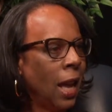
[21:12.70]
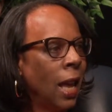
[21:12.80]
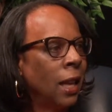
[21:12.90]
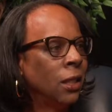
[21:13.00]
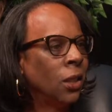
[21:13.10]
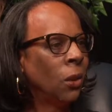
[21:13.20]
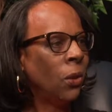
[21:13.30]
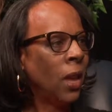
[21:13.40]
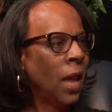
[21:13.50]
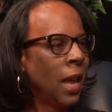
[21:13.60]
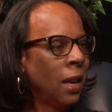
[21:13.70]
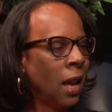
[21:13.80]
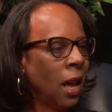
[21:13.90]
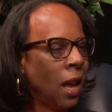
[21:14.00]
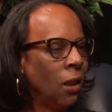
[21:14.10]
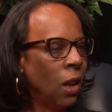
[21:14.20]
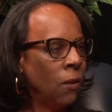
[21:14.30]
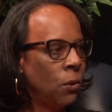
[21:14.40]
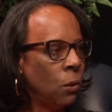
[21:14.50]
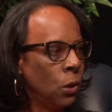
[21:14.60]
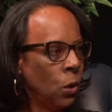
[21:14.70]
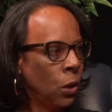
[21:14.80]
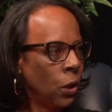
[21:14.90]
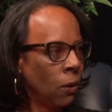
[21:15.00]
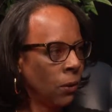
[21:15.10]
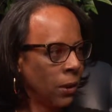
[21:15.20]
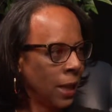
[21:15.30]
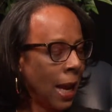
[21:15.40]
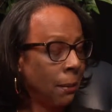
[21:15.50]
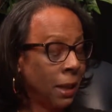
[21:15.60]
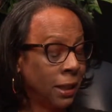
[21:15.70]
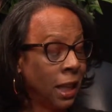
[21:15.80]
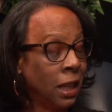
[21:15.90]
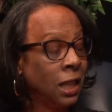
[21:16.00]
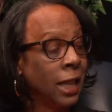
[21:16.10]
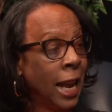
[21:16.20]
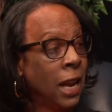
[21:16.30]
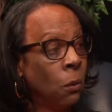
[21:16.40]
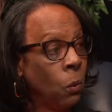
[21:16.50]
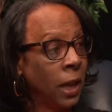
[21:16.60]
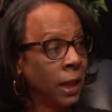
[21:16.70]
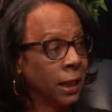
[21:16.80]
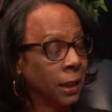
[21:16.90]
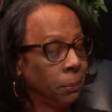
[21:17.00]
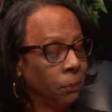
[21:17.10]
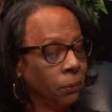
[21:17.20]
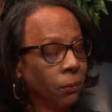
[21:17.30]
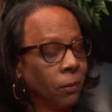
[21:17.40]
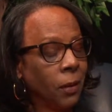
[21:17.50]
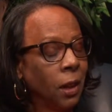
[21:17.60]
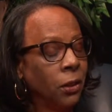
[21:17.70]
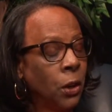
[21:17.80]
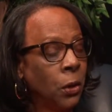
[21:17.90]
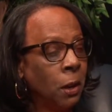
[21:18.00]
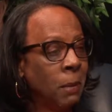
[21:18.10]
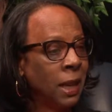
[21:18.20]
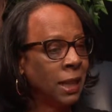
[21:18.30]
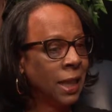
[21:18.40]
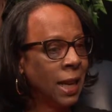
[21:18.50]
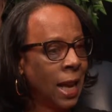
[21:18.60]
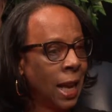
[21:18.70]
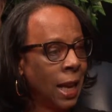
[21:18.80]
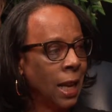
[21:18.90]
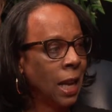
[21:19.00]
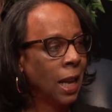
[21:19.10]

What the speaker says: And so then, if you do it over time, that's at least 8 weeks, 30 minutes a day,